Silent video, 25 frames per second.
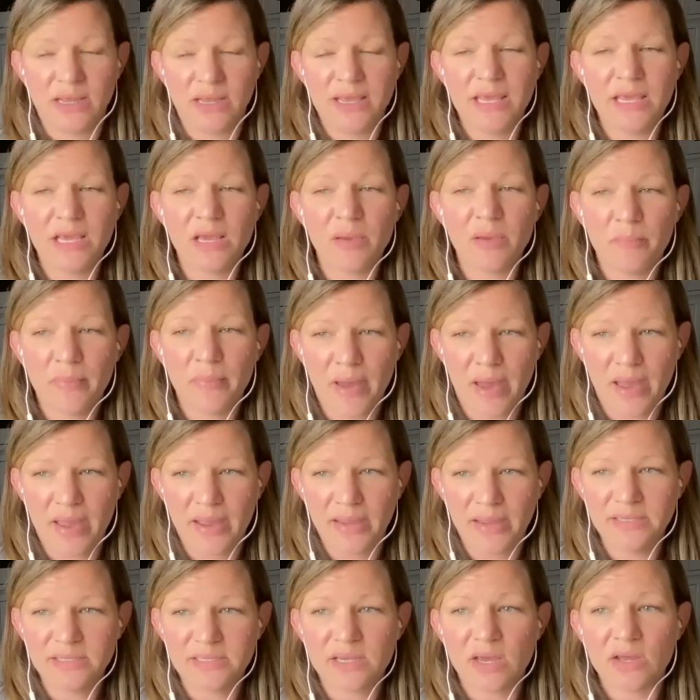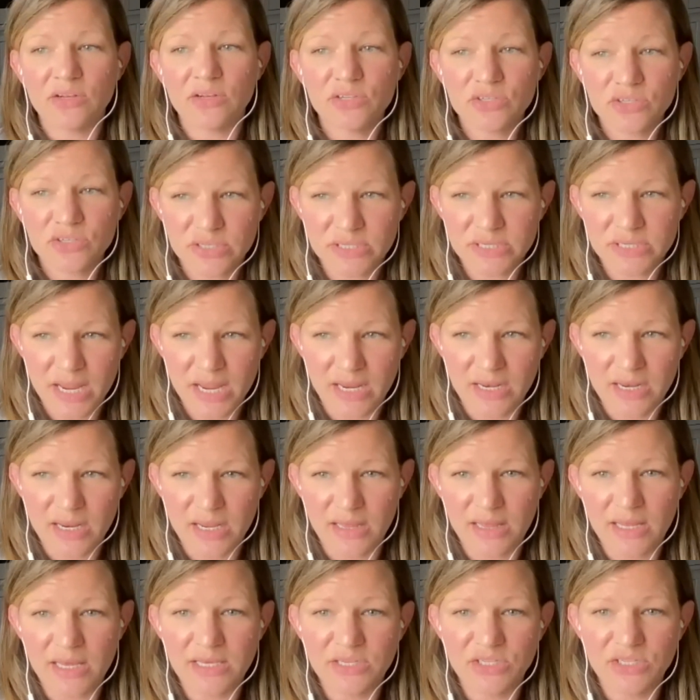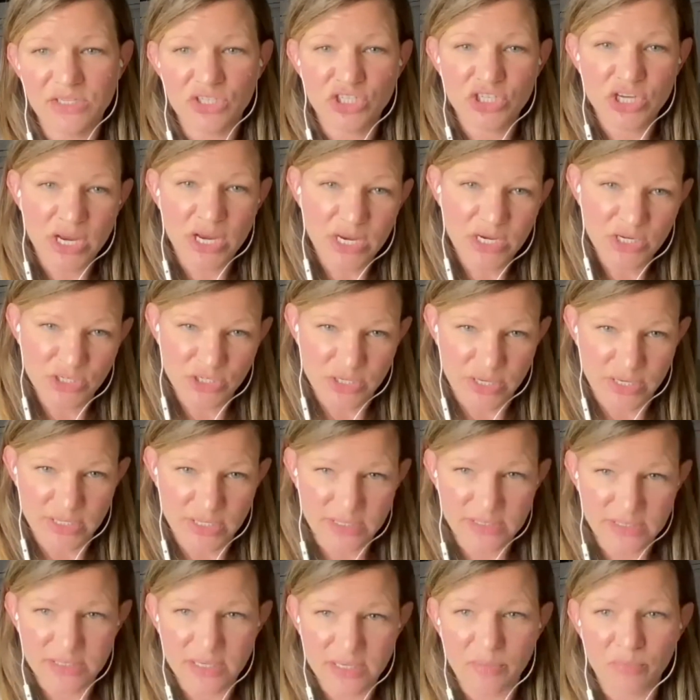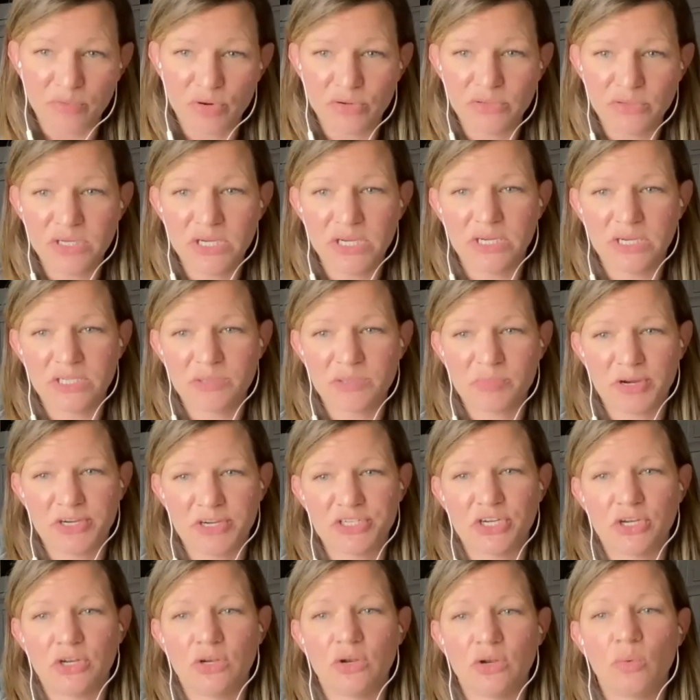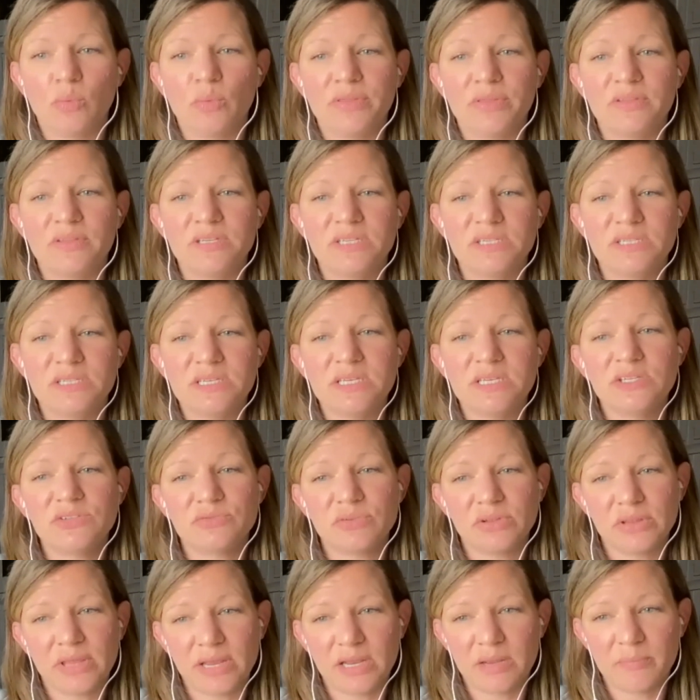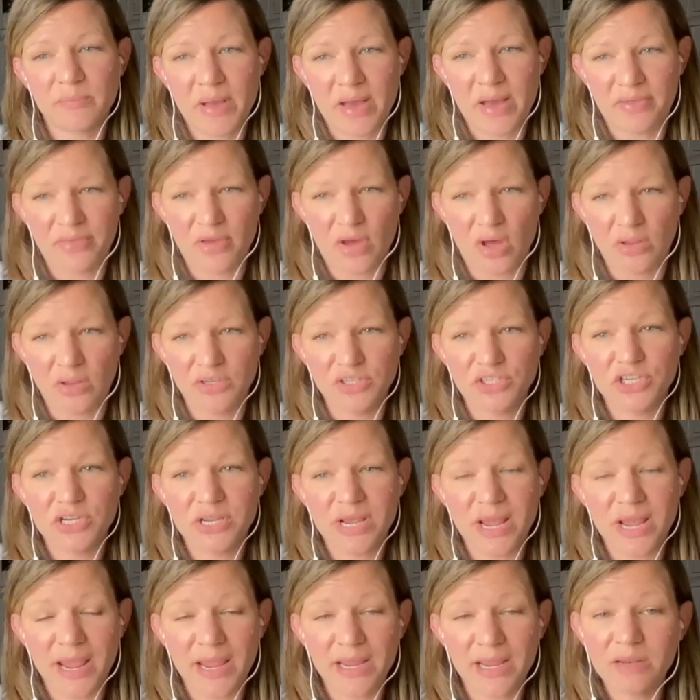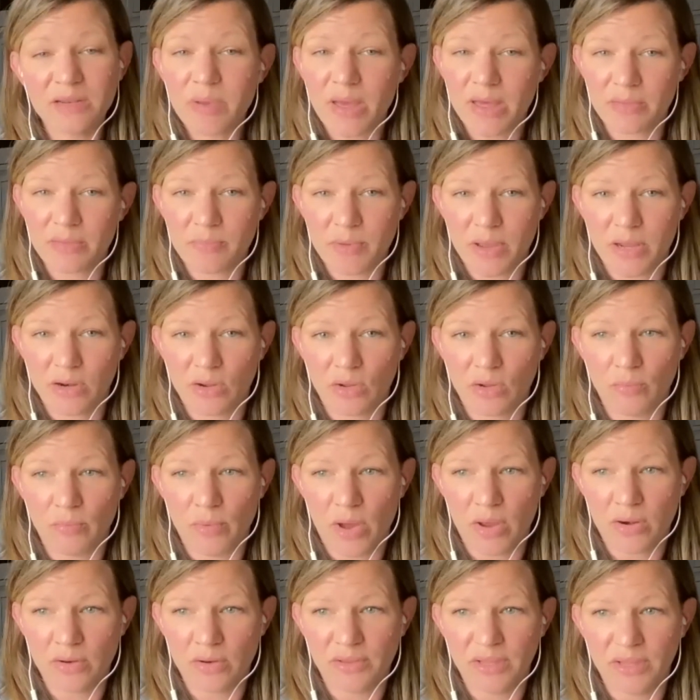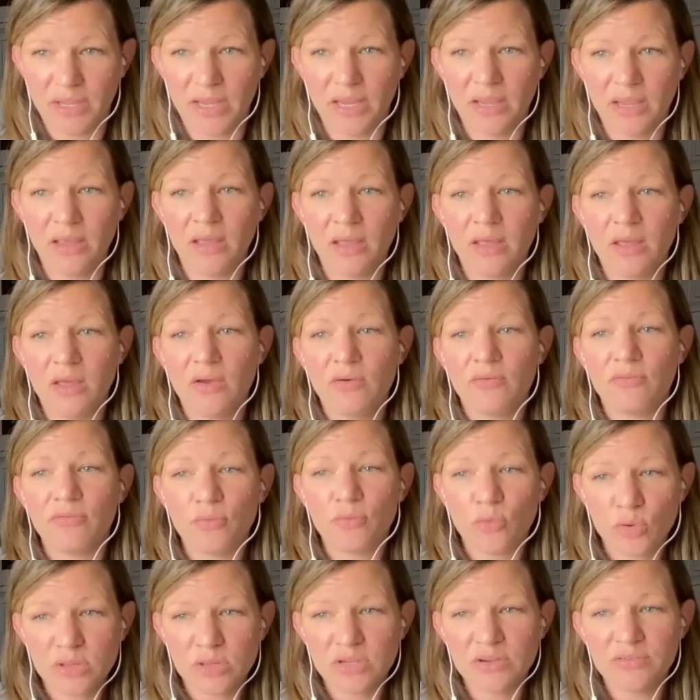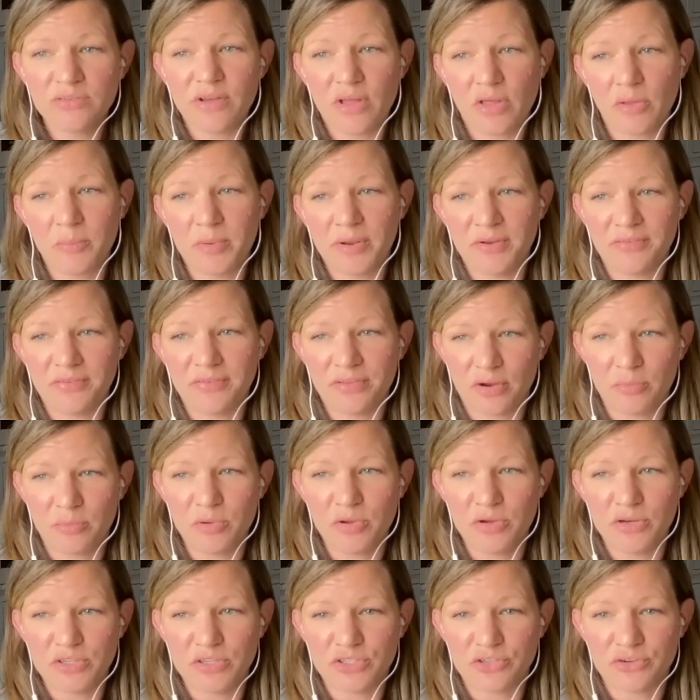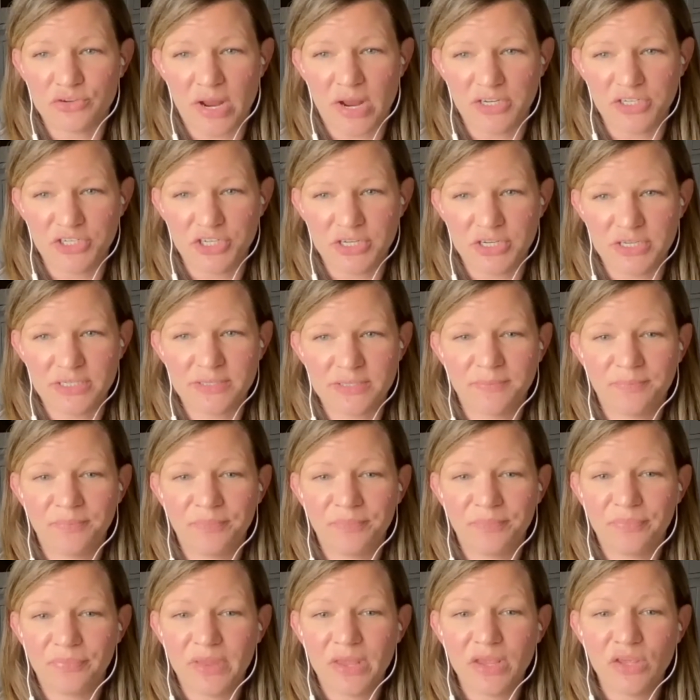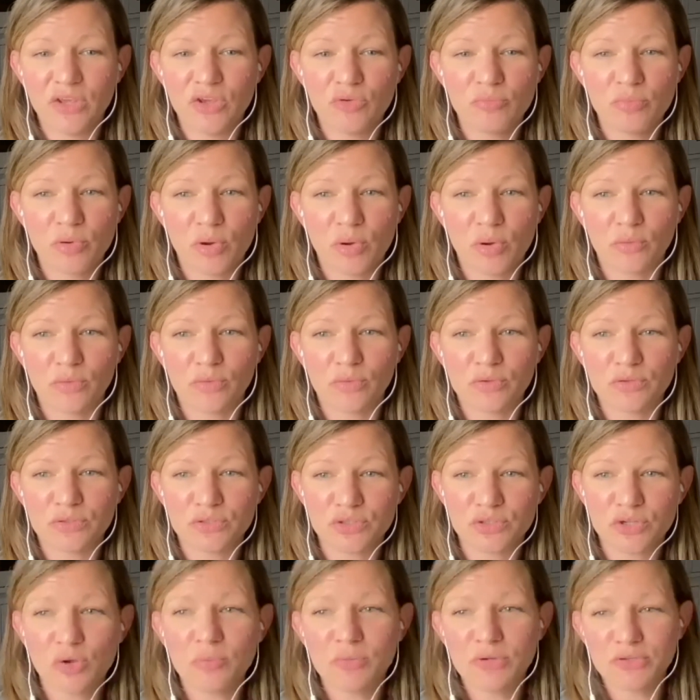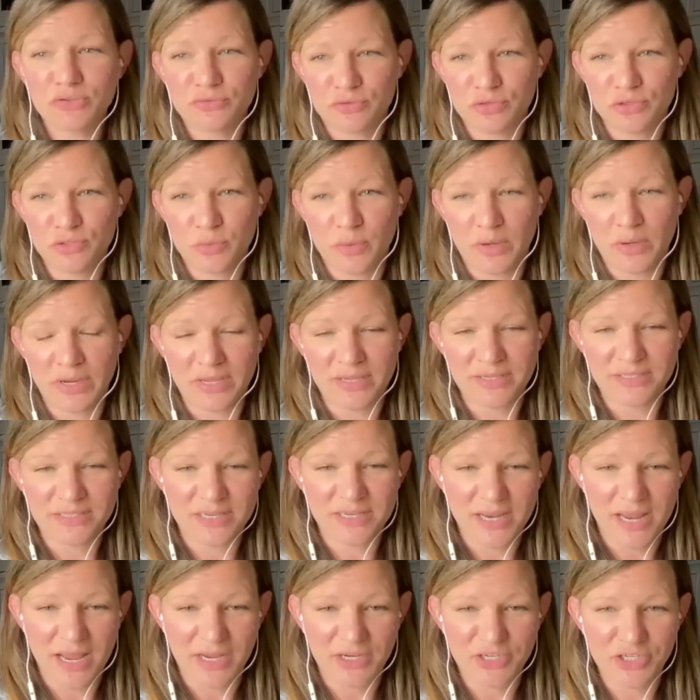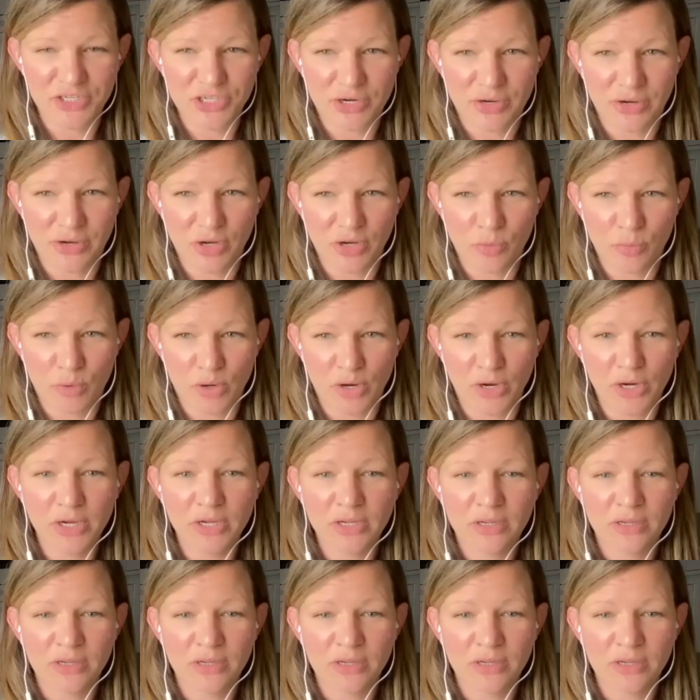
He combines understanding these changes in protein expression with disease-related pathology and mathematical modeling for the development of therapeutic strategies. Thank you both so much for joining us today and sharing your work.